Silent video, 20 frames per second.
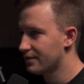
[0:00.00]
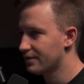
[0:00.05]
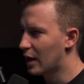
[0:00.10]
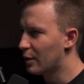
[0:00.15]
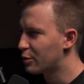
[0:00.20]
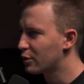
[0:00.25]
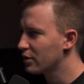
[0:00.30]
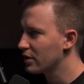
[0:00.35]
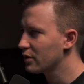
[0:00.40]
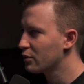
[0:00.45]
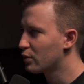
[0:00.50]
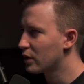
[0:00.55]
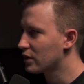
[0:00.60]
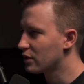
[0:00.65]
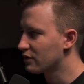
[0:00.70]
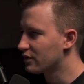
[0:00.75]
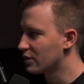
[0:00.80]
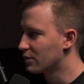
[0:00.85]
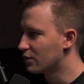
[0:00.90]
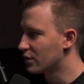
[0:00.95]
I probably went
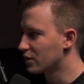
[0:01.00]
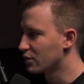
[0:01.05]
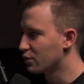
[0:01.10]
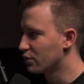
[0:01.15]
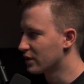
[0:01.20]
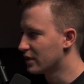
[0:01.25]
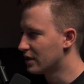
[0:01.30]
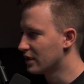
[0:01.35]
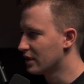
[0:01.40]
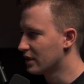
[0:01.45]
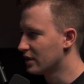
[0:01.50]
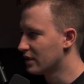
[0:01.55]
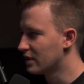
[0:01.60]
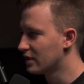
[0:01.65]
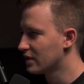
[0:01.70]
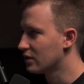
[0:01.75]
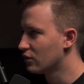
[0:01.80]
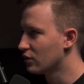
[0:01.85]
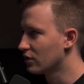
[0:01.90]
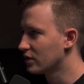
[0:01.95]
overboard with the
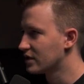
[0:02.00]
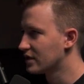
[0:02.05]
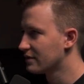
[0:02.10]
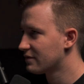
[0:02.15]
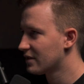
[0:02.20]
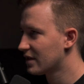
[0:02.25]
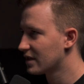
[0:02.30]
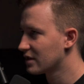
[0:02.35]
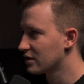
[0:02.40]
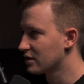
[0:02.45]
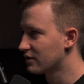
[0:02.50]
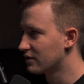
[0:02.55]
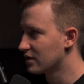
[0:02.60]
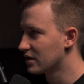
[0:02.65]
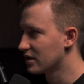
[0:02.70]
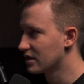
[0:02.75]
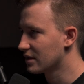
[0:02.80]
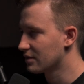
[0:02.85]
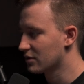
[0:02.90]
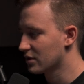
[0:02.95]
noise effect, so for
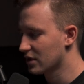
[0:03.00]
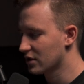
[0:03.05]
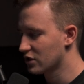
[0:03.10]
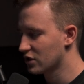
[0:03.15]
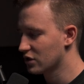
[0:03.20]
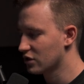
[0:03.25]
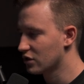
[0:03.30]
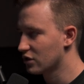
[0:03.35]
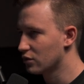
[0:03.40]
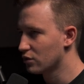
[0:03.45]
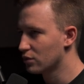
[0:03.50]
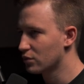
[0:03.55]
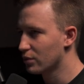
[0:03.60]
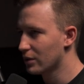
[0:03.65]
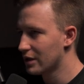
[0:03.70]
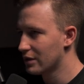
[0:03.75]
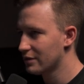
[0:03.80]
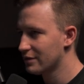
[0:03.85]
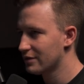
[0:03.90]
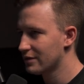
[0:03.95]
this I'm gonna change it to
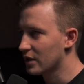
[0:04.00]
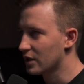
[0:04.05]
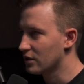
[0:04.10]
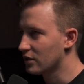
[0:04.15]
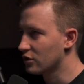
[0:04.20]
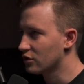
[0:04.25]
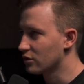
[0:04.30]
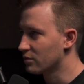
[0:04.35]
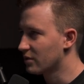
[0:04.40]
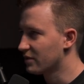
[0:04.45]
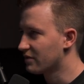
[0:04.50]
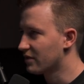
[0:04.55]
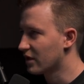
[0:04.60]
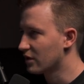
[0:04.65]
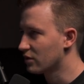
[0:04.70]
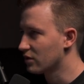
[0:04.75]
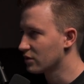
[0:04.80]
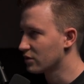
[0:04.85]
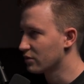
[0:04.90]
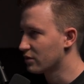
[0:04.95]
12 and this should be
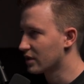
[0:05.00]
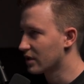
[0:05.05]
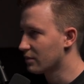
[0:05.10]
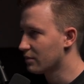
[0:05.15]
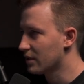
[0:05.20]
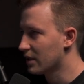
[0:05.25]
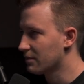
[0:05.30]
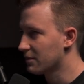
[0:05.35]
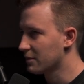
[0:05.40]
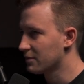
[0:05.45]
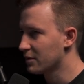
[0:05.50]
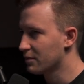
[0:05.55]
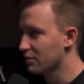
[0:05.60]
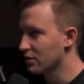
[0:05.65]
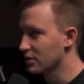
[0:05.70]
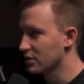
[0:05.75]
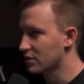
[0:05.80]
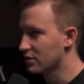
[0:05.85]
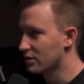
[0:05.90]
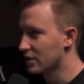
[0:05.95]
fine. Also we can bump up the
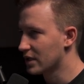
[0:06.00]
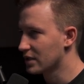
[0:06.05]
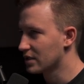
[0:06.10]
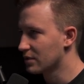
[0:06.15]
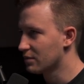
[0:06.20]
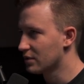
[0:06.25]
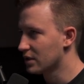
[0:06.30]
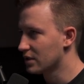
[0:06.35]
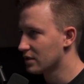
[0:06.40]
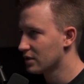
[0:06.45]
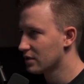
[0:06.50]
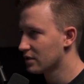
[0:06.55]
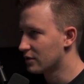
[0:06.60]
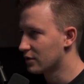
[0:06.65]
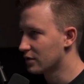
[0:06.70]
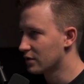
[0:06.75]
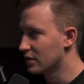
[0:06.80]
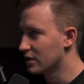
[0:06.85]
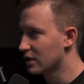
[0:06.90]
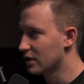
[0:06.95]
posterize a bit,
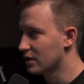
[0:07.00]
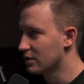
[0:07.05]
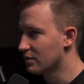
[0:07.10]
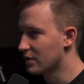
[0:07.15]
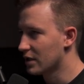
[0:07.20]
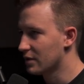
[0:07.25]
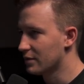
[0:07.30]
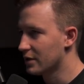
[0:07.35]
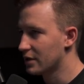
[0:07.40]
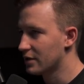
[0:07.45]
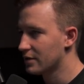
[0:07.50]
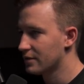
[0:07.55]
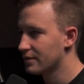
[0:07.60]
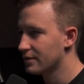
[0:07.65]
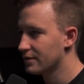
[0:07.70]
14 maybe.